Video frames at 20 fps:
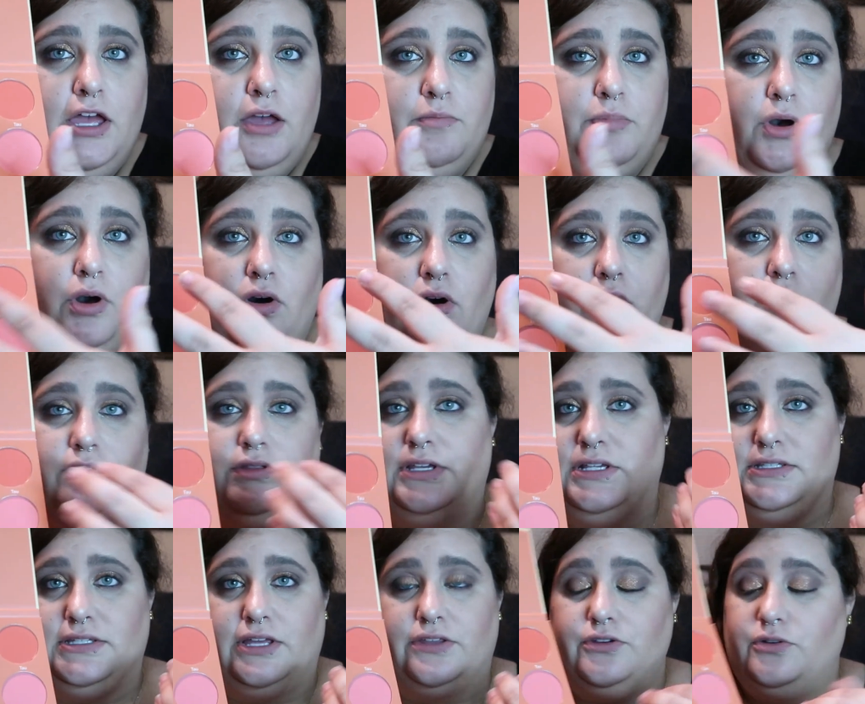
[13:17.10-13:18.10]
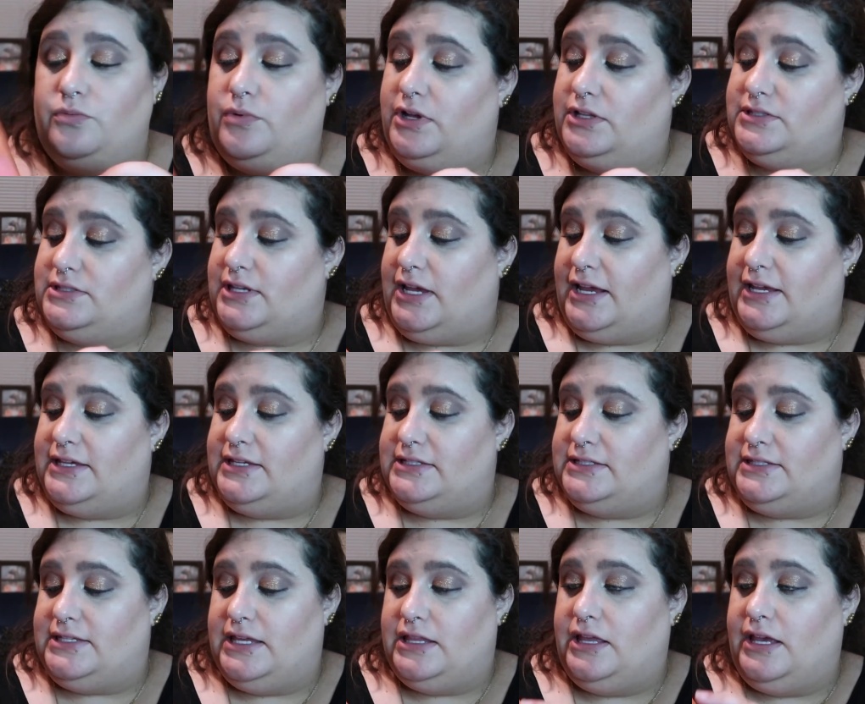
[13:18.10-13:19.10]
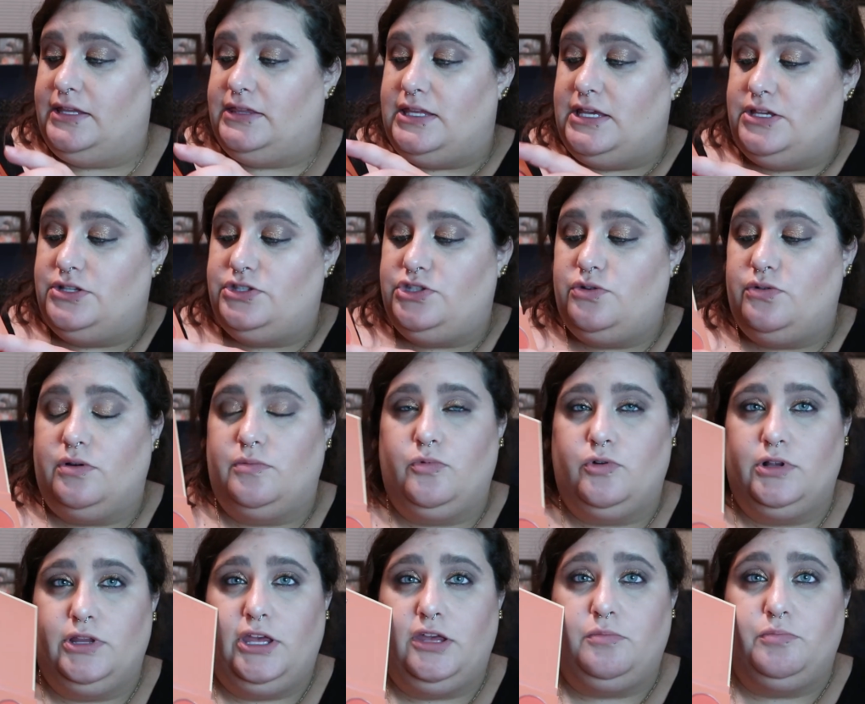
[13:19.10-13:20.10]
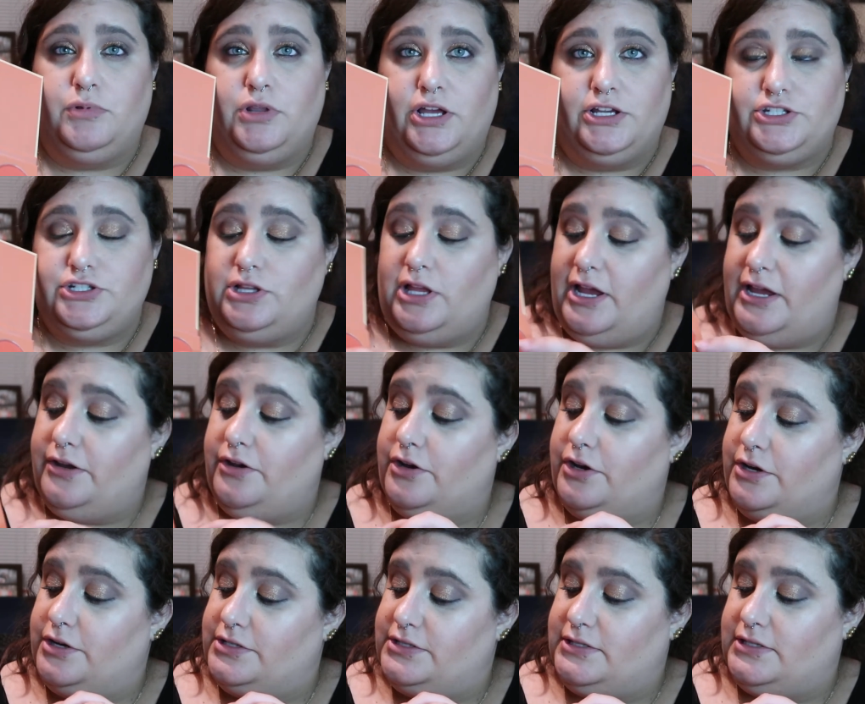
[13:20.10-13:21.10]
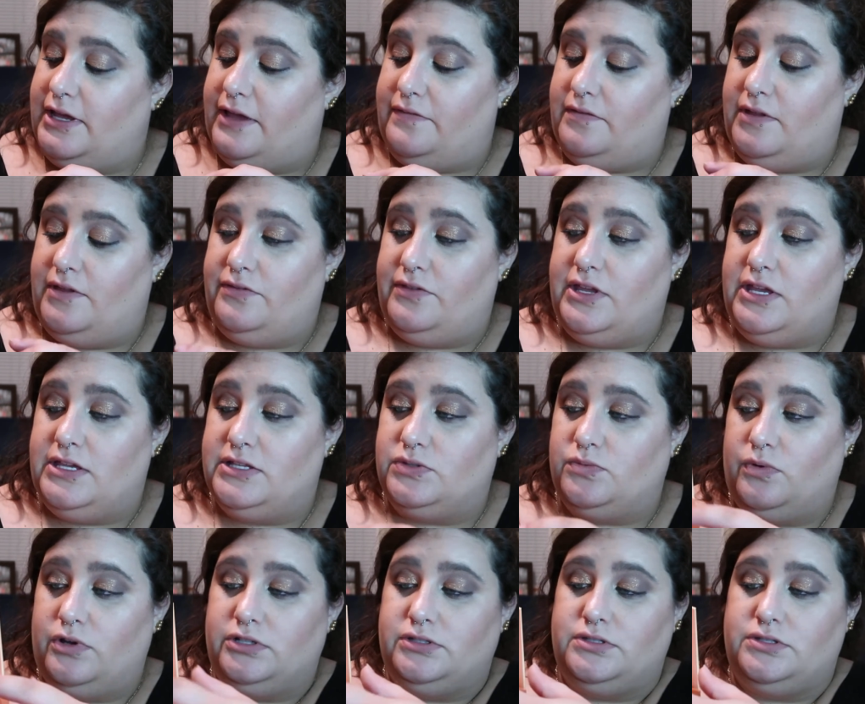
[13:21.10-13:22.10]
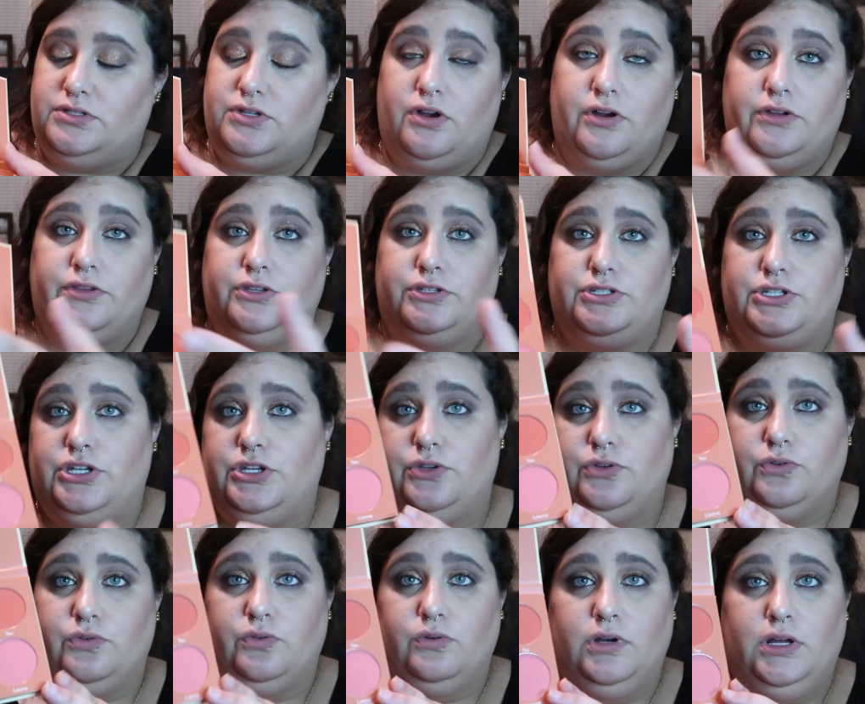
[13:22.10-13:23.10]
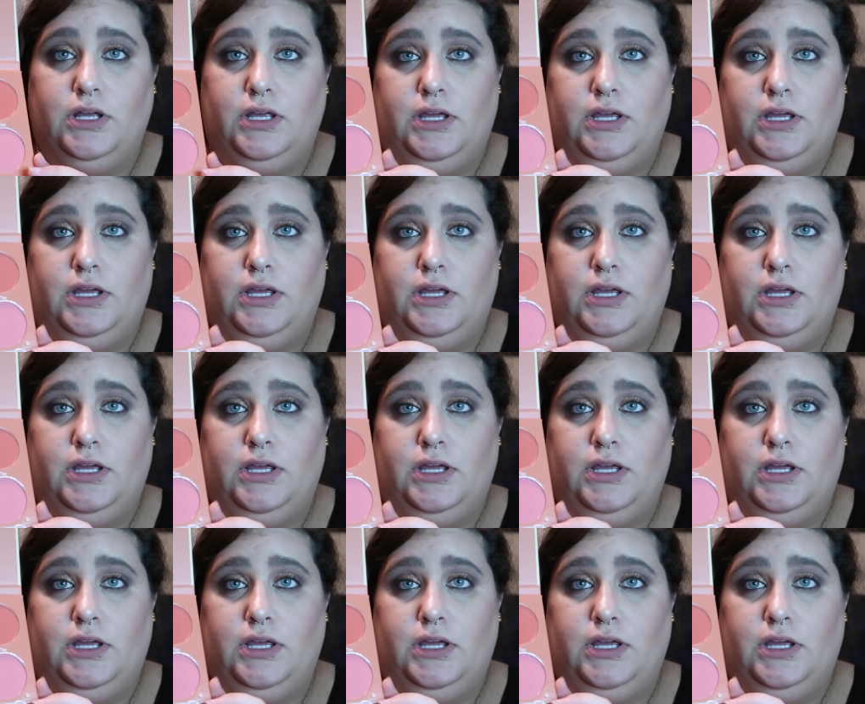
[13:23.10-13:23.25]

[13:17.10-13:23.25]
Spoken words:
but all these other ones I can see, like these two are more like blush lighters, and then these ones are the two